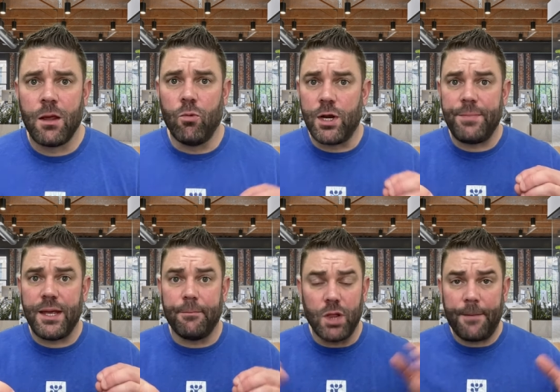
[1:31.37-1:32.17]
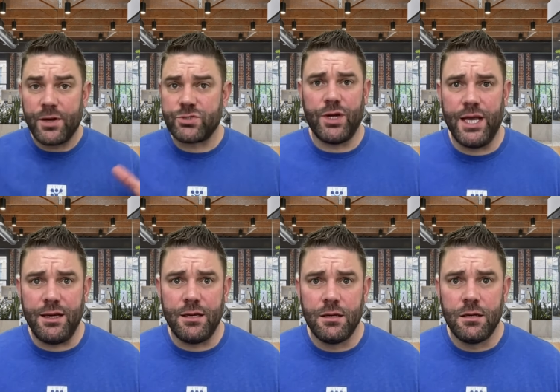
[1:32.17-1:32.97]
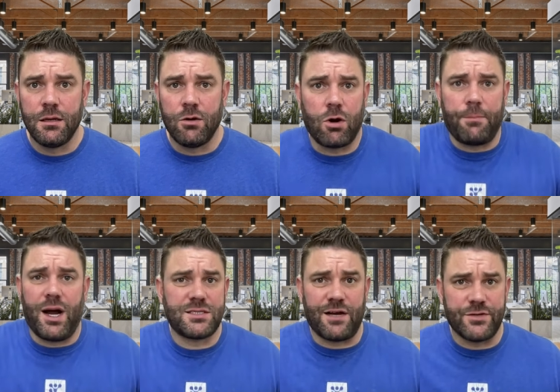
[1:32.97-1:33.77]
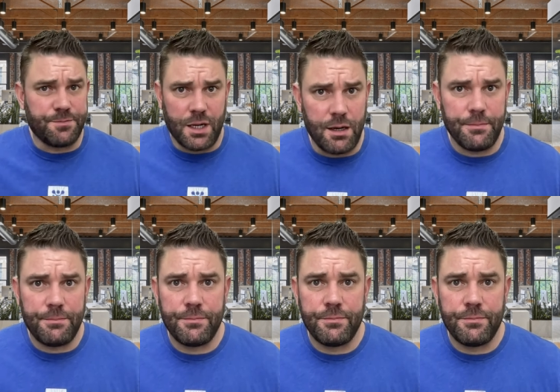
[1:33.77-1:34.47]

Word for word: would it be a blockbuster hit or a box office bomb?